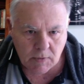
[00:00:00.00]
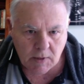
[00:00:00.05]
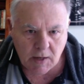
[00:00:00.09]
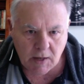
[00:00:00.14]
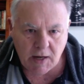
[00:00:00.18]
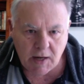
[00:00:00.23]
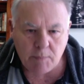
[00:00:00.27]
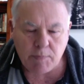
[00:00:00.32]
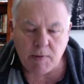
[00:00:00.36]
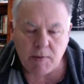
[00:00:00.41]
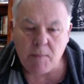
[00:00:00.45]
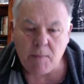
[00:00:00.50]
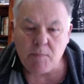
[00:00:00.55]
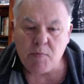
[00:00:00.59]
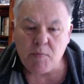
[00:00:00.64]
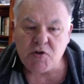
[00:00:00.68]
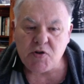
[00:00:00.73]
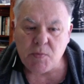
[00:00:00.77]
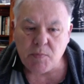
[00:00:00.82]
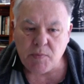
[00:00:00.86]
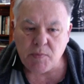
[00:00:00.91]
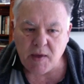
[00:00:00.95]
And he played
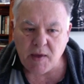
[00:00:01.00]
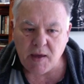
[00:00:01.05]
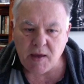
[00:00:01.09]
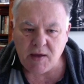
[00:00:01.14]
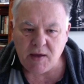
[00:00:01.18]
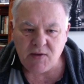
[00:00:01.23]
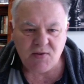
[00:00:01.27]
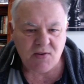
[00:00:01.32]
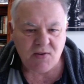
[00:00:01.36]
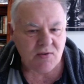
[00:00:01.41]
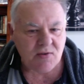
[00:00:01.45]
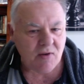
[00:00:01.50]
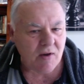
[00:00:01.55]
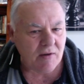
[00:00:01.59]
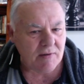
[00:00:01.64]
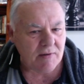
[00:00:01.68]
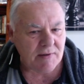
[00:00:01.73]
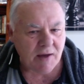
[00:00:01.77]
bishop there. He says, oh,